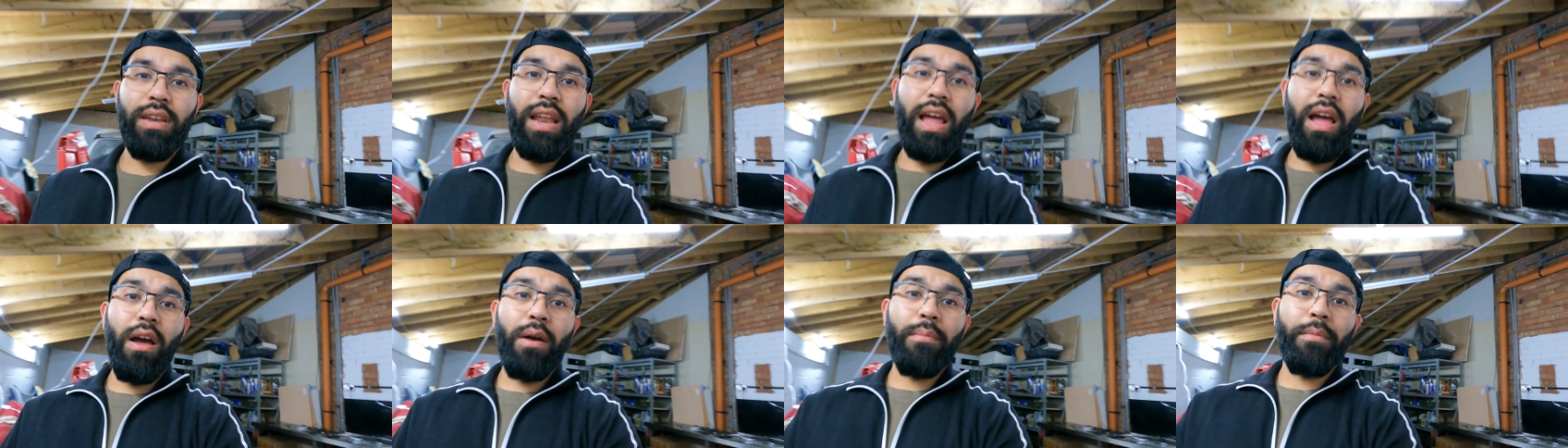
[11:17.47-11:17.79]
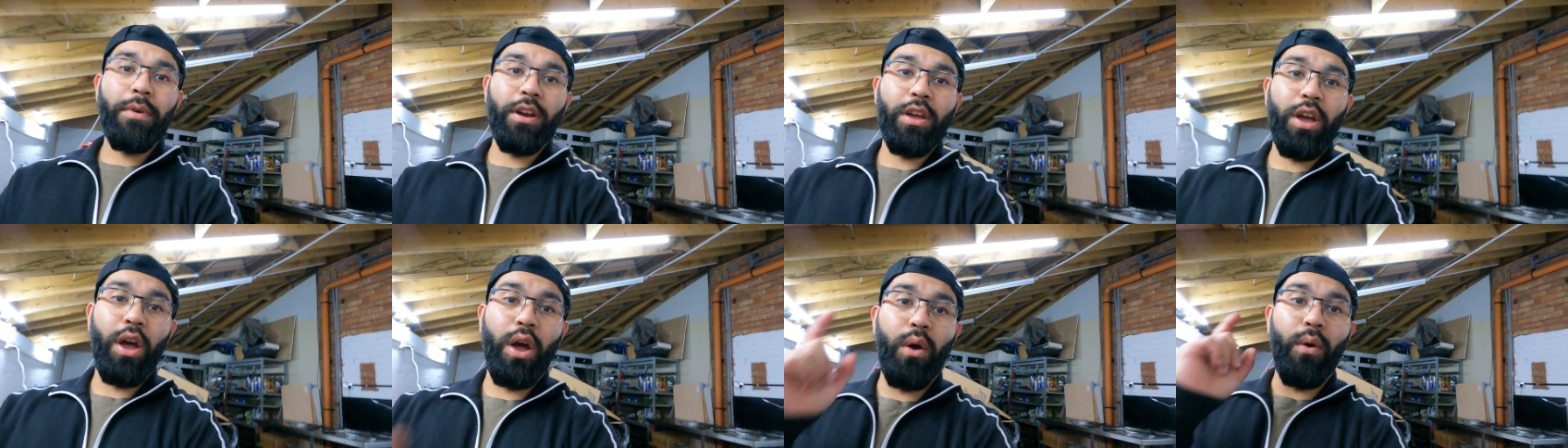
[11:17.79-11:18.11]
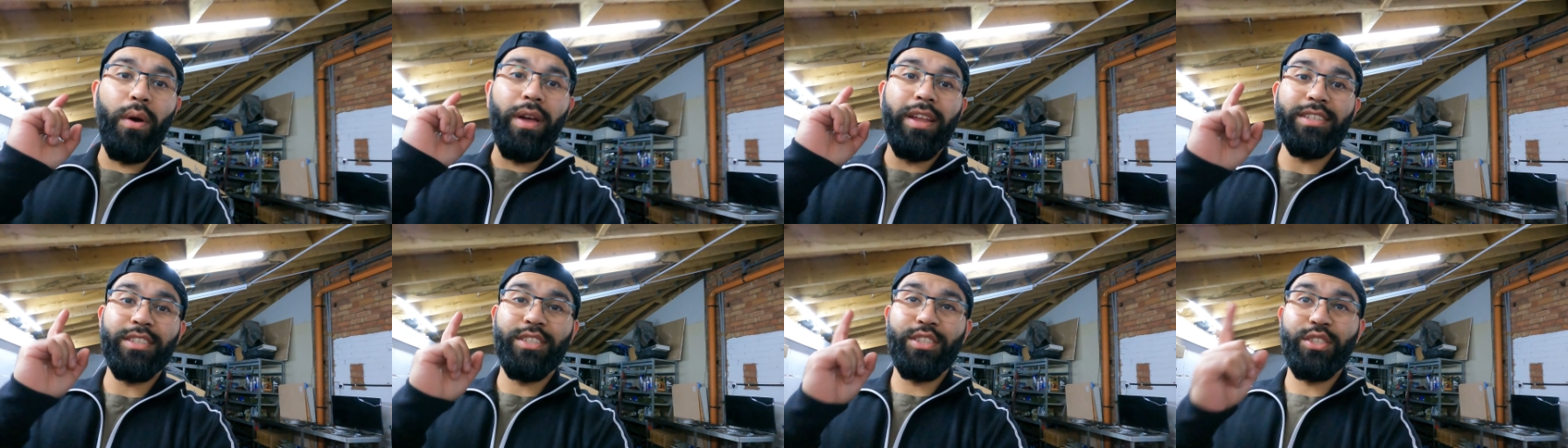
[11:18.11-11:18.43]
Now I'm gonna
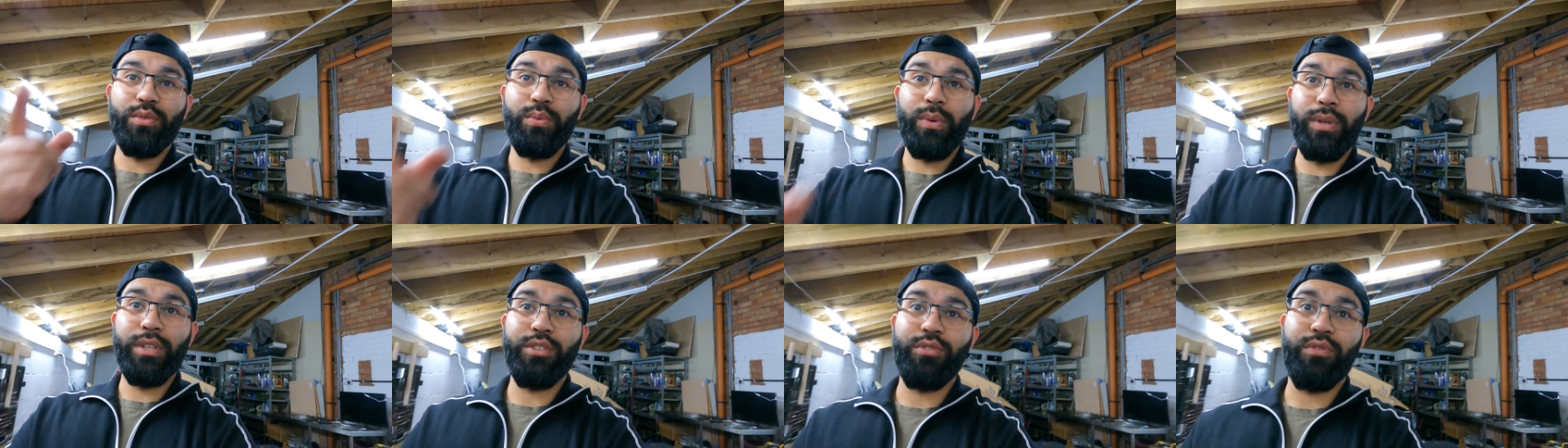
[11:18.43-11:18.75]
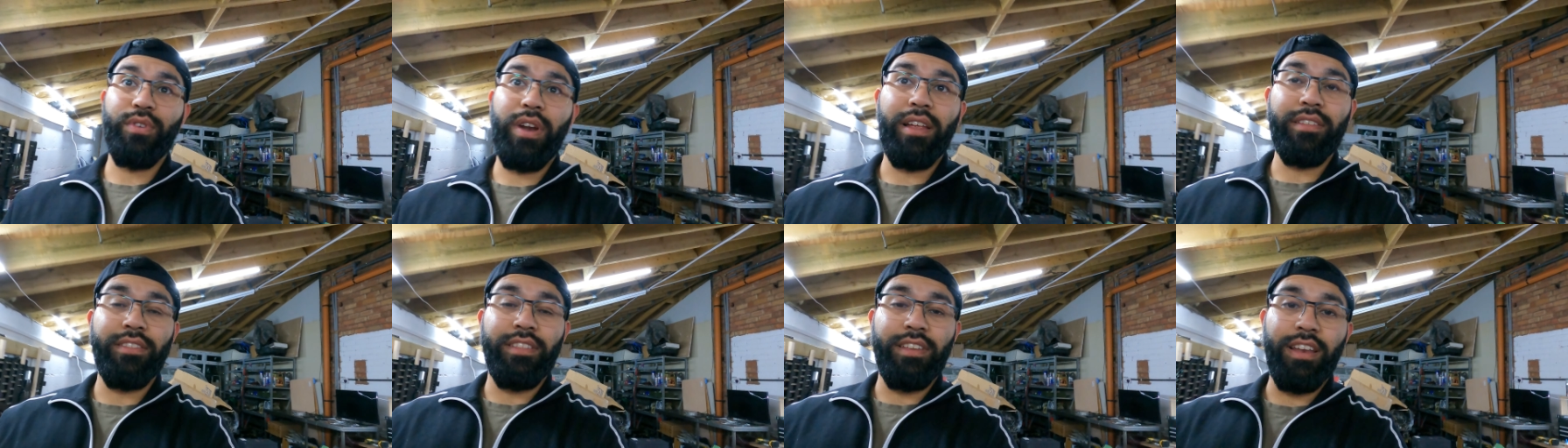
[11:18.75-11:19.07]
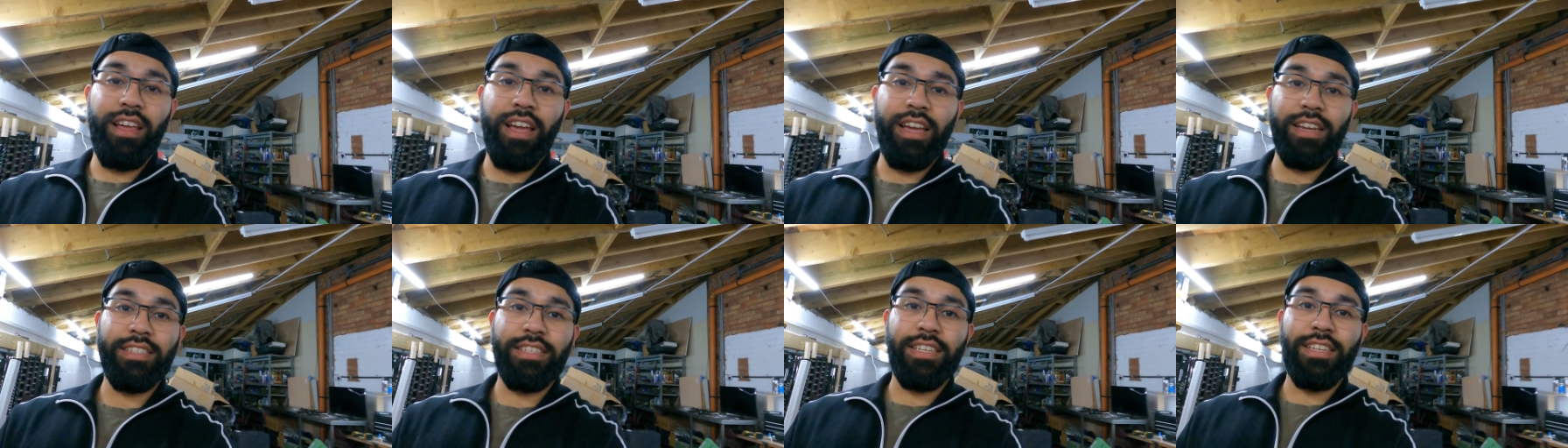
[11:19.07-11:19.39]
go and switch around the
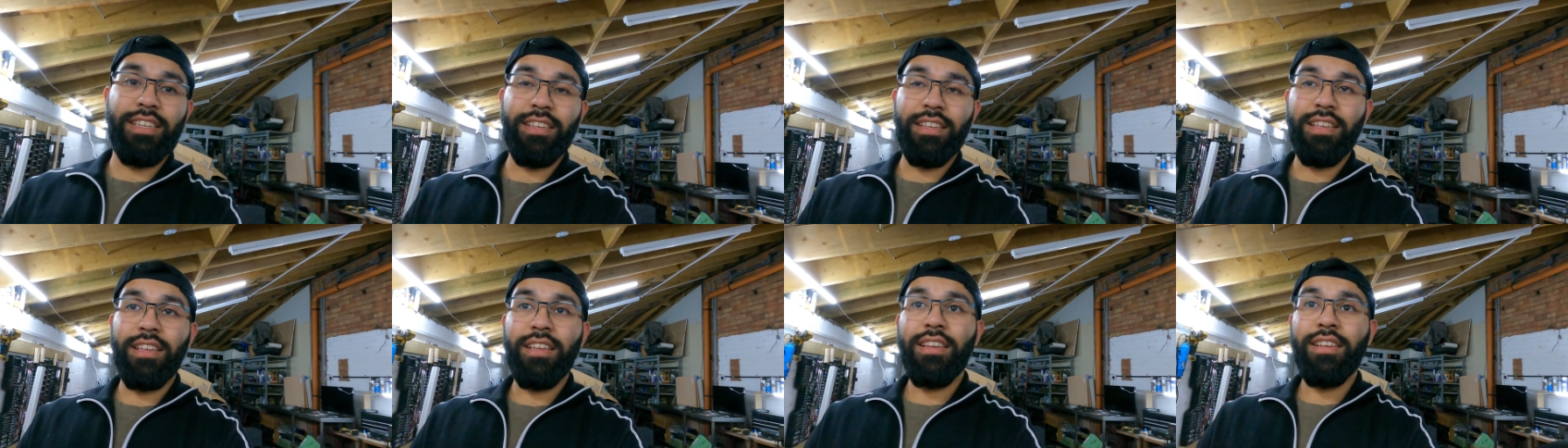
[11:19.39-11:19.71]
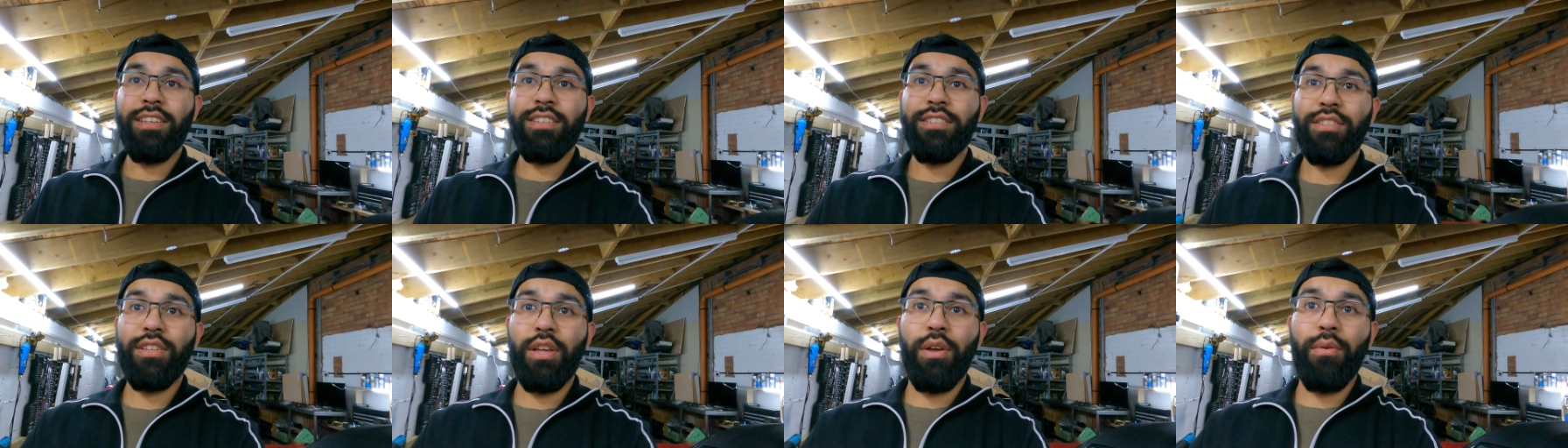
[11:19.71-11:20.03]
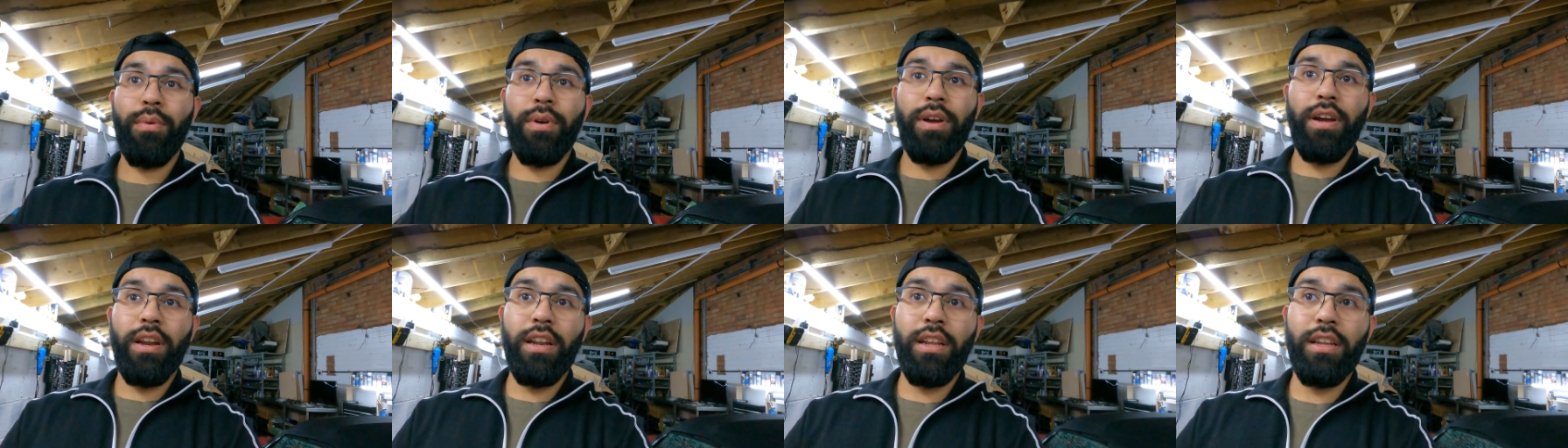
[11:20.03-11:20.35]
lighting.
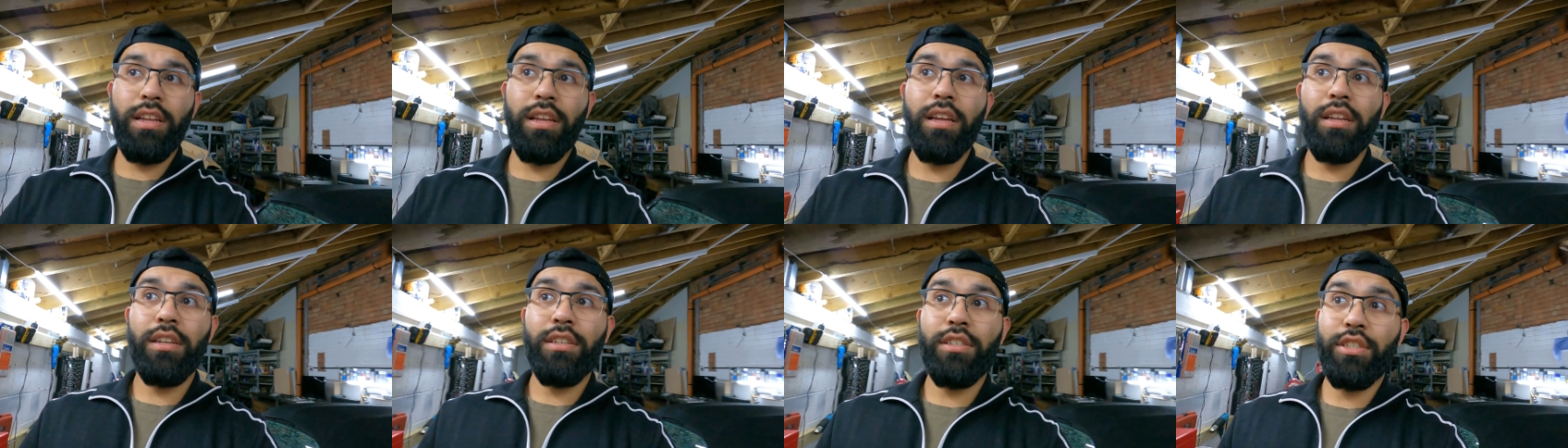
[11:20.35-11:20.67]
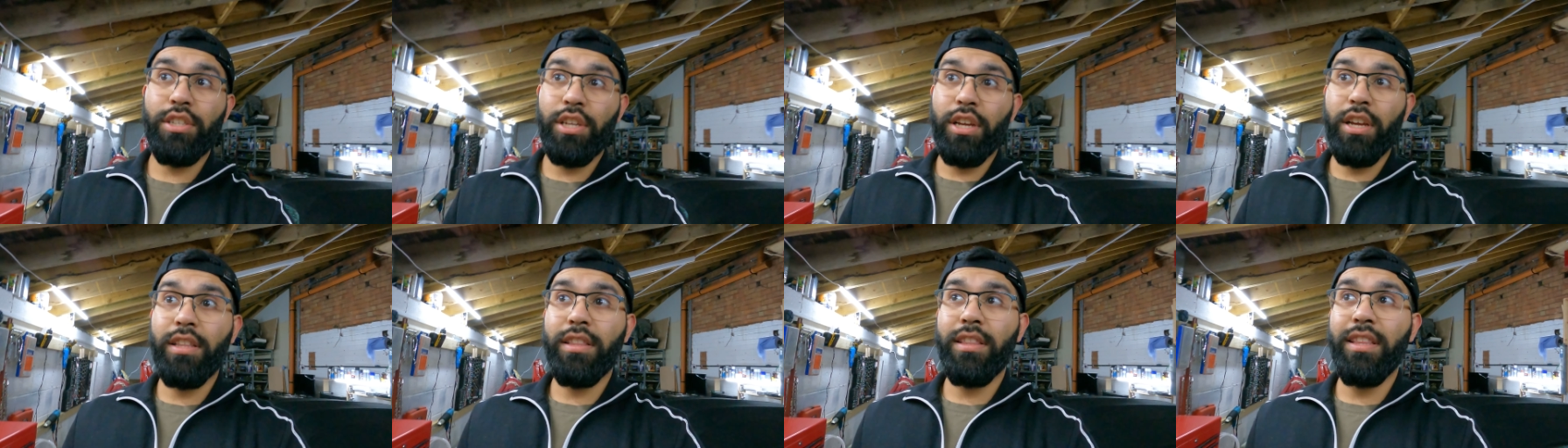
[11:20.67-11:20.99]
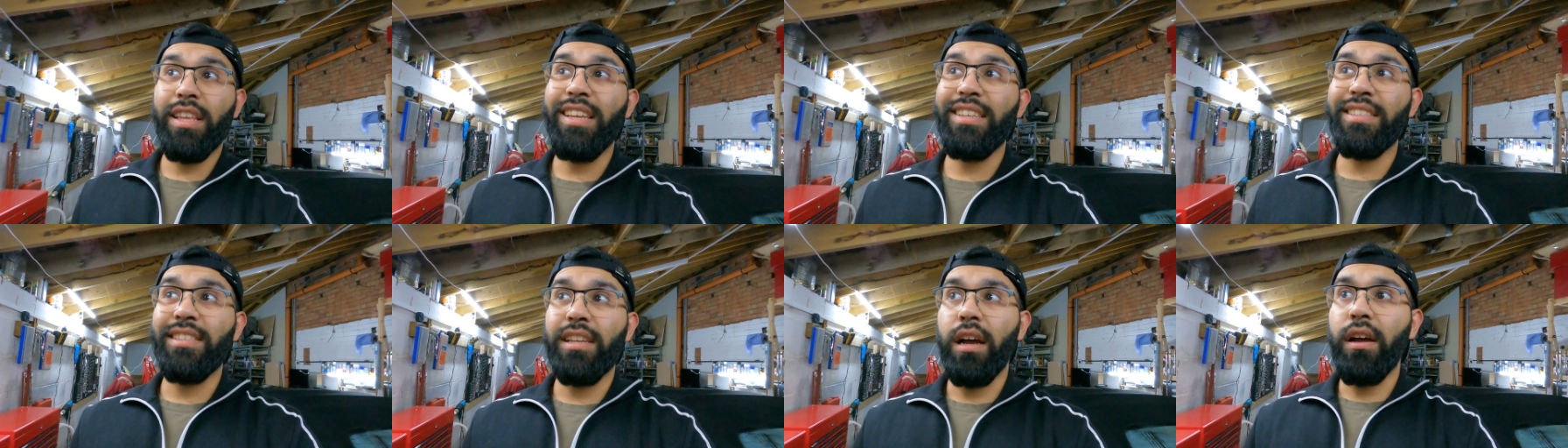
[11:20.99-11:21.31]
So we're gonna turn
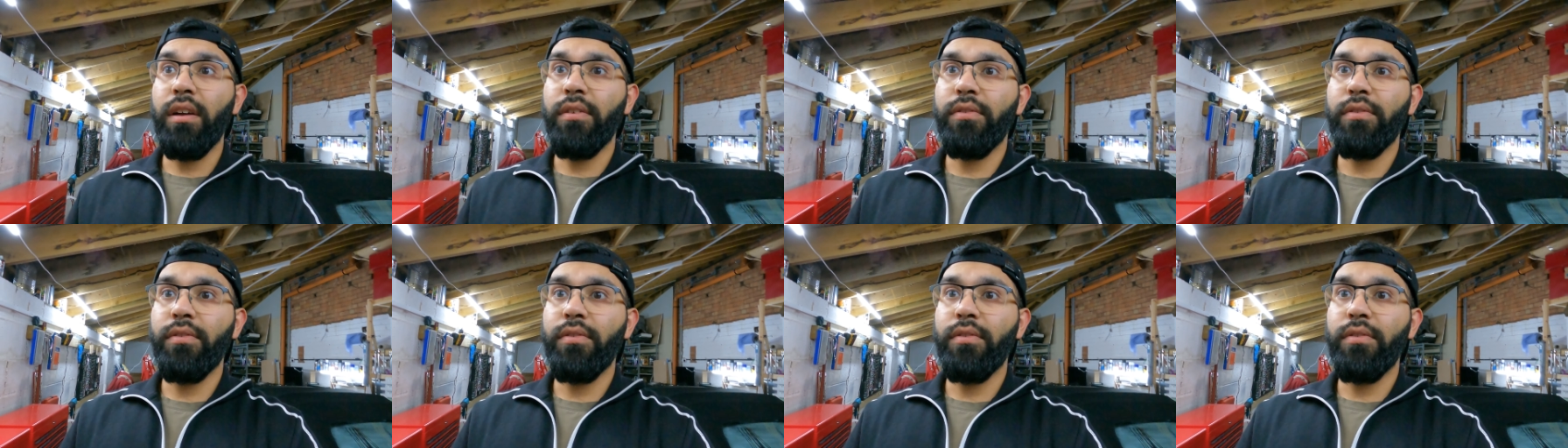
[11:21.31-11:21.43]
these